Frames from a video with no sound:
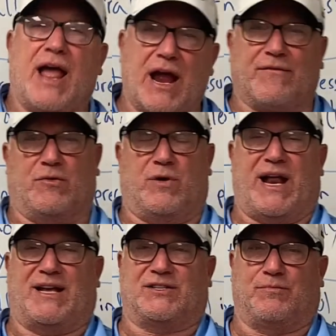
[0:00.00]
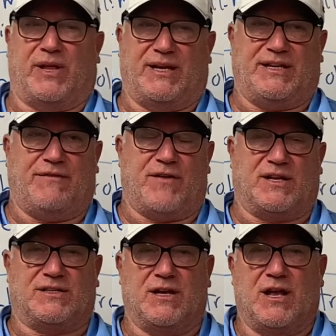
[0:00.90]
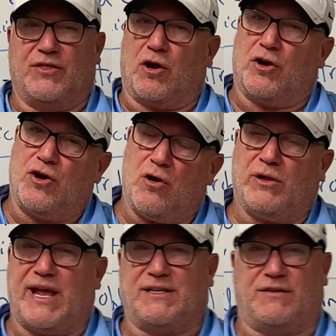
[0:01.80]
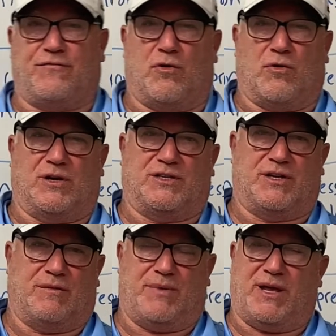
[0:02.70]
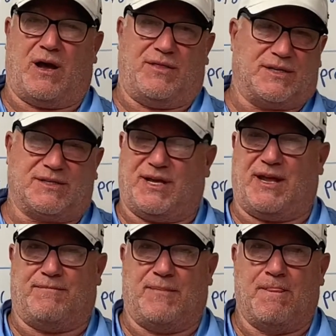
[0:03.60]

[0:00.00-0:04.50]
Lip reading: everyone has to play defense. There are no lazy forwards going to be on this team.